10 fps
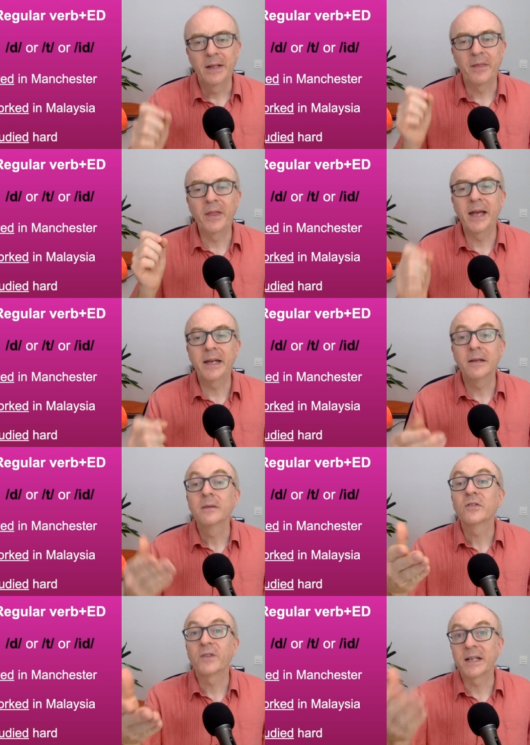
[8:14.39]
then,
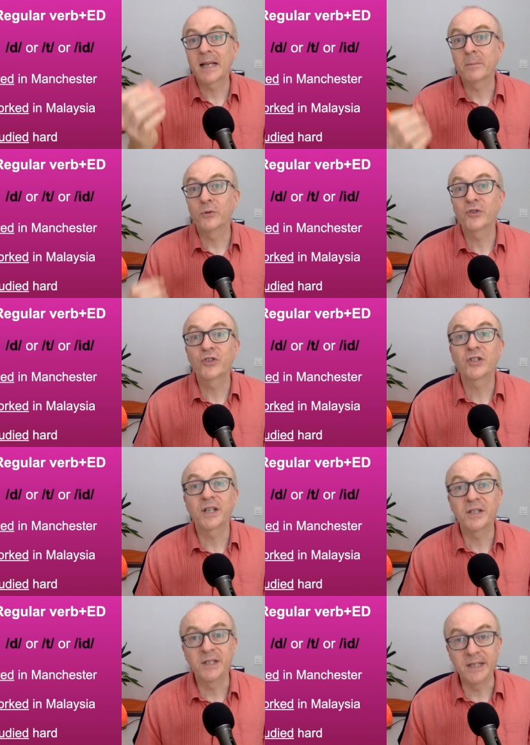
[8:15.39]
for example,
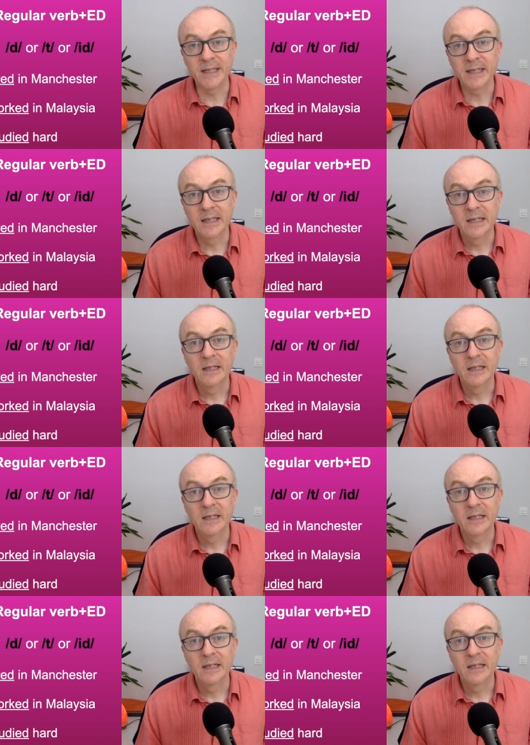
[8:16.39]
study.